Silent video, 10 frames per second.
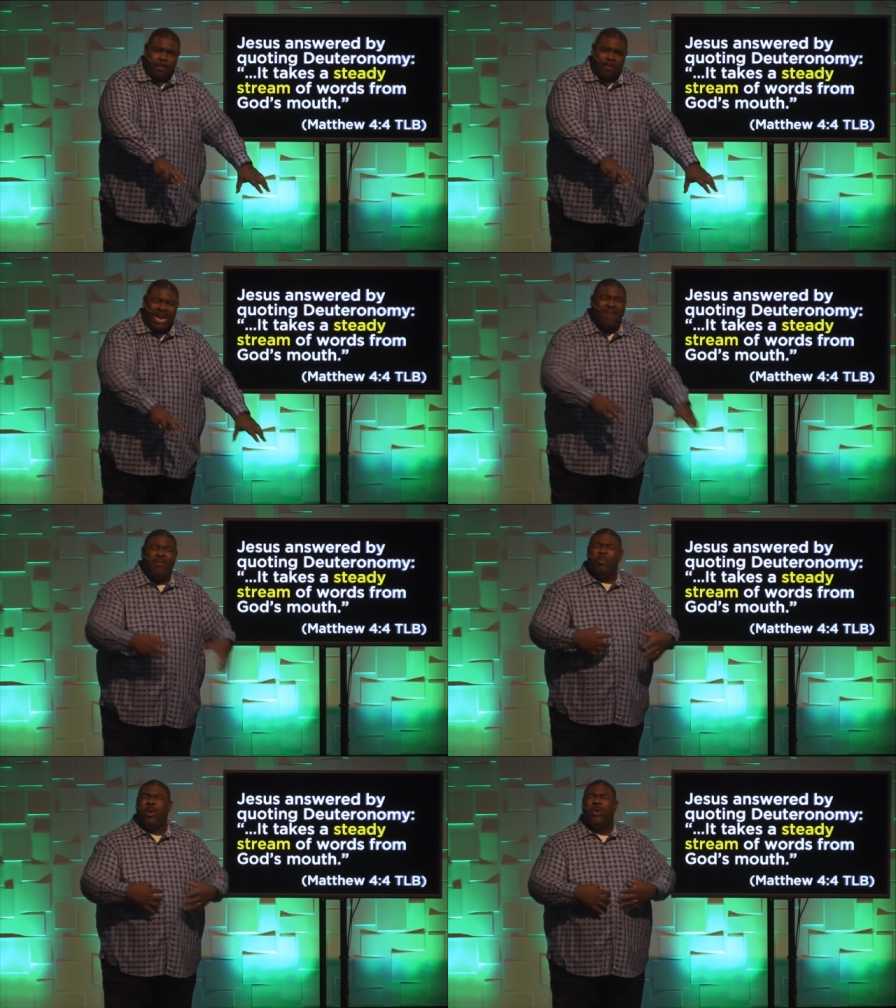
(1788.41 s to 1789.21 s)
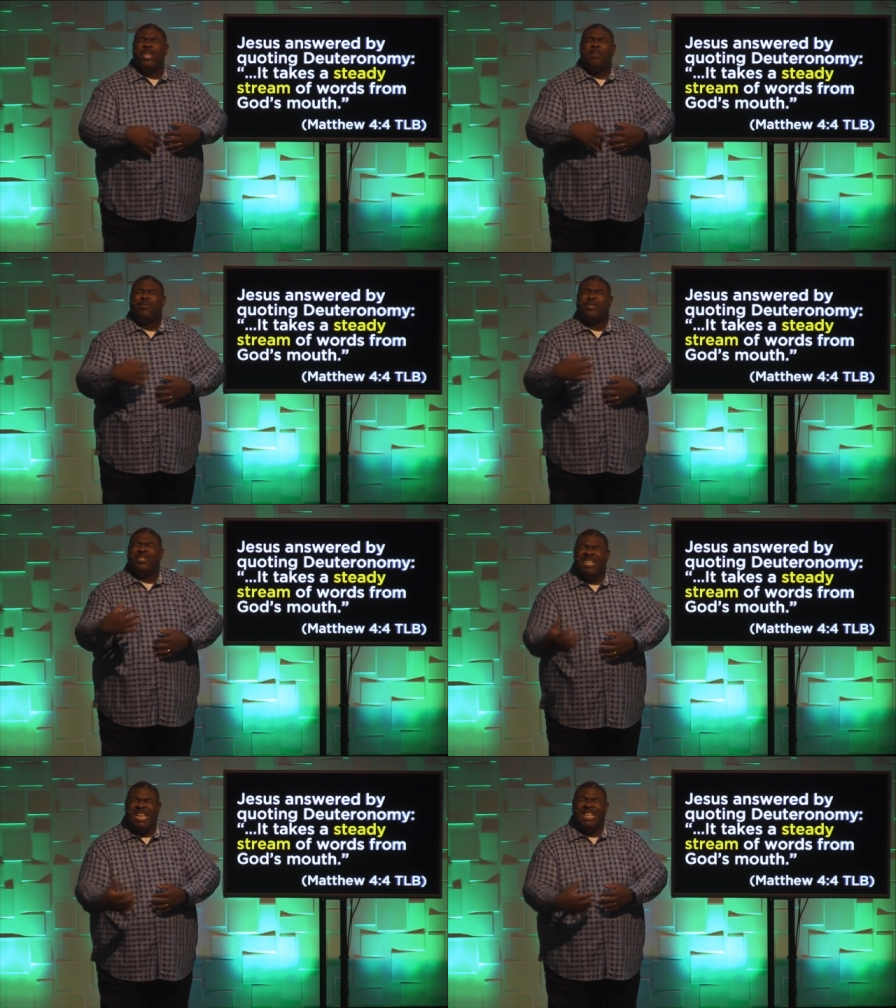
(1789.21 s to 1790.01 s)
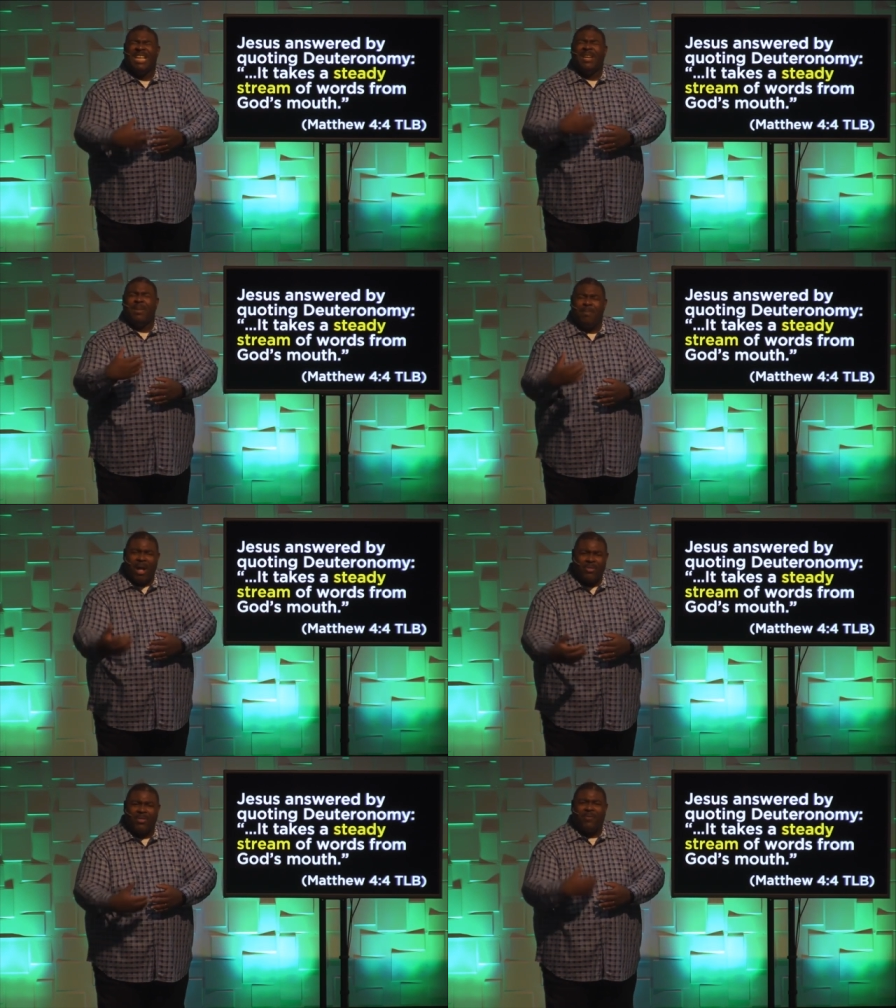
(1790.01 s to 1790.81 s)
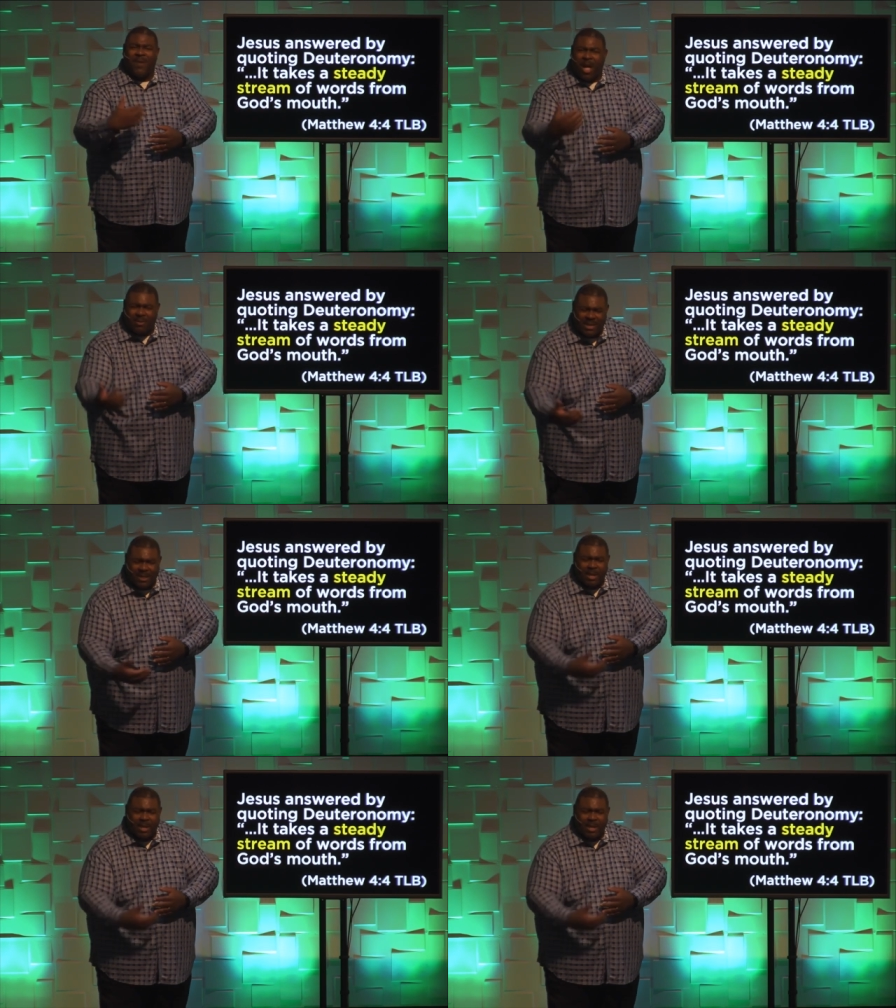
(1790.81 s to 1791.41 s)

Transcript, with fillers: but every word that proceeds out of the mouth of the Father is how the